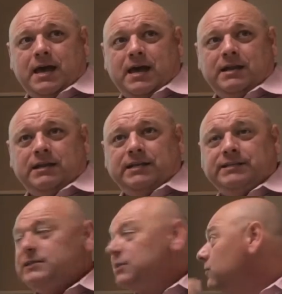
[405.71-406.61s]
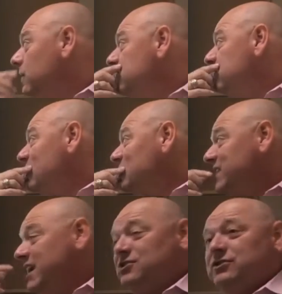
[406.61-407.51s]
And this is a great
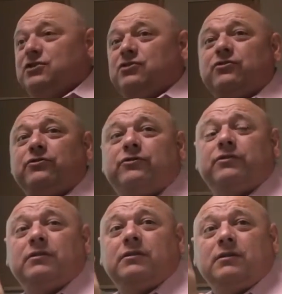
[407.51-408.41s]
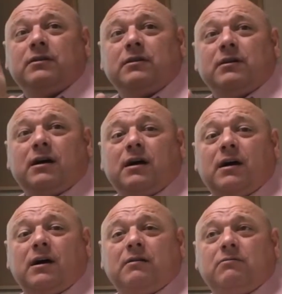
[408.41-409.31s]
verse to actually use
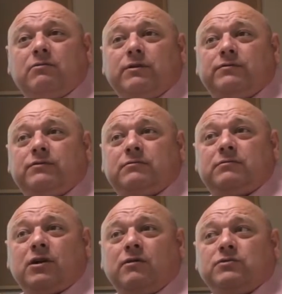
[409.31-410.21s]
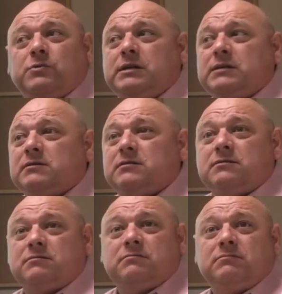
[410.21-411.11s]
uh, with Jehovah's
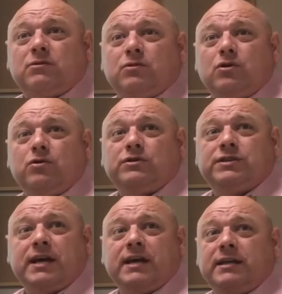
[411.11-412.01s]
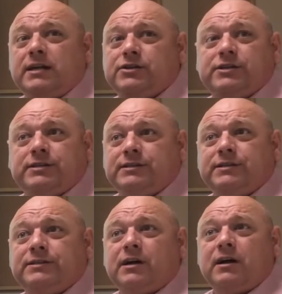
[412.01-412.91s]
Witnesses who say that
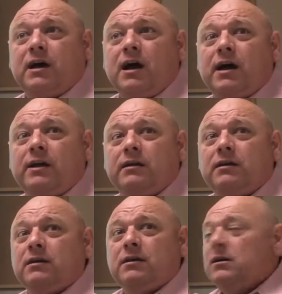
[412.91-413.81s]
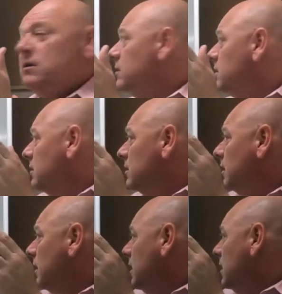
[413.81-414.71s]
Jesus is not God.
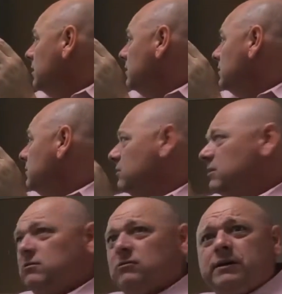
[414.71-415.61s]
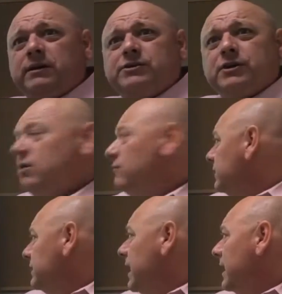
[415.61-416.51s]
Uh, well, when did
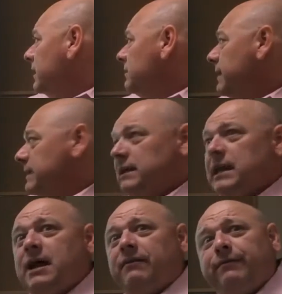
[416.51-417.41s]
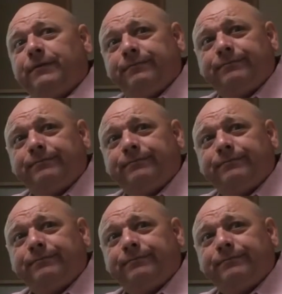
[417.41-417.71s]
Jehovah die and come back to life?